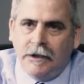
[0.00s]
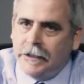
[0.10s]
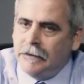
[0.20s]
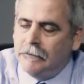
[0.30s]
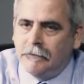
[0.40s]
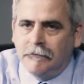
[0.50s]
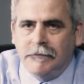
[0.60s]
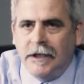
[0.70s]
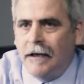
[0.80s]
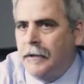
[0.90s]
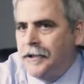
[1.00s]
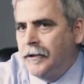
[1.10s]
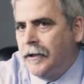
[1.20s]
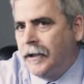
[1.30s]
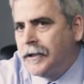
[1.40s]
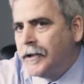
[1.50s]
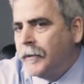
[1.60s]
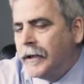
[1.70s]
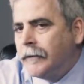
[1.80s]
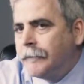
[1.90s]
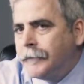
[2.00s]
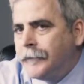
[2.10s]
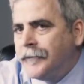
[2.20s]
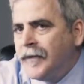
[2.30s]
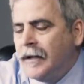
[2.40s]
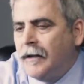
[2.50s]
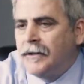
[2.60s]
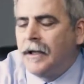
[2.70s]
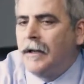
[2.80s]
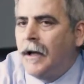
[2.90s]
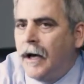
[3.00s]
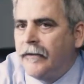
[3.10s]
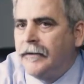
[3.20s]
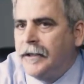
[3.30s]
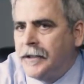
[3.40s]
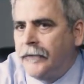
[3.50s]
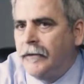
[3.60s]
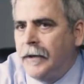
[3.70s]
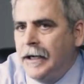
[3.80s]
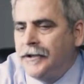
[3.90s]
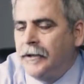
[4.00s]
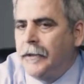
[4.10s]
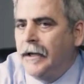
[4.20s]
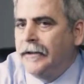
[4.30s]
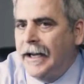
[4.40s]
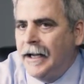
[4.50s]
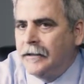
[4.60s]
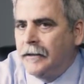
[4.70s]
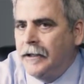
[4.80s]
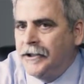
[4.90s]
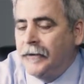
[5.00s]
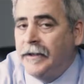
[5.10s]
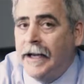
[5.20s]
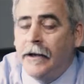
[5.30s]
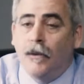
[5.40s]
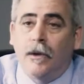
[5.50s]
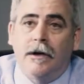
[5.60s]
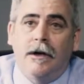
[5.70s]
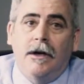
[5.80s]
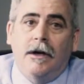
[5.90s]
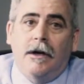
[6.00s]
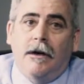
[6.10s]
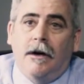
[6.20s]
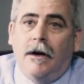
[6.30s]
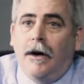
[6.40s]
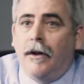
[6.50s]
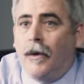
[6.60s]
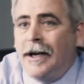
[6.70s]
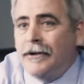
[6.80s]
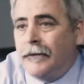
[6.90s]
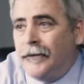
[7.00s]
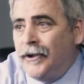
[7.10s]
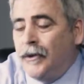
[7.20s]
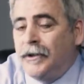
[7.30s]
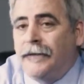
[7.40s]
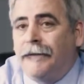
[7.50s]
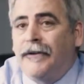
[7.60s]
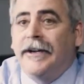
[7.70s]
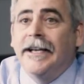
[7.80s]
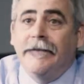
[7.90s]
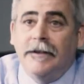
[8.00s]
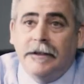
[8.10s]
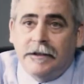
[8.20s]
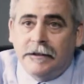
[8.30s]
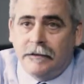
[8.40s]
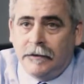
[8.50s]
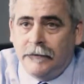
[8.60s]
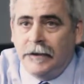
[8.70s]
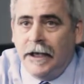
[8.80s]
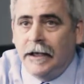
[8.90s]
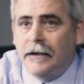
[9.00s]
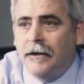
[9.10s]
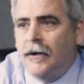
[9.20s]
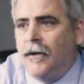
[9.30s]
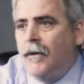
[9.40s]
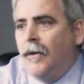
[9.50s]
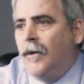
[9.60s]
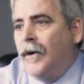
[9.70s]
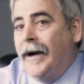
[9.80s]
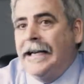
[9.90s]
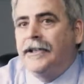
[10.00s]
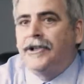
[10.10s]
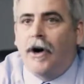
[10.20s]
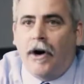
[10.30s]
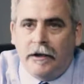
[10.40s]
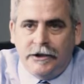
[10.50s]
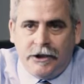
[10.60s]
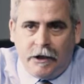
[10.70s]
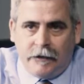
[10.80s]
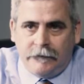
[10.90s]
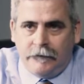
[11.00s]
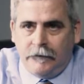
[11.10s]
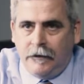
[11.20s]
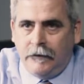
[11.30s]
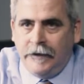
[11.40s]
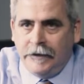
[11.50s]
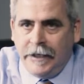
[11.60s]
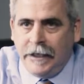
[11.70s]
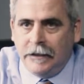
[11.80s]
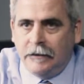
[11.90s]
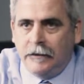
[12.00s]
really. Not much to the consumer. There's a lot of disinformation about cancellation of debt, or otherwise referred to as forgiveness of debt, or a charge-off of a debt.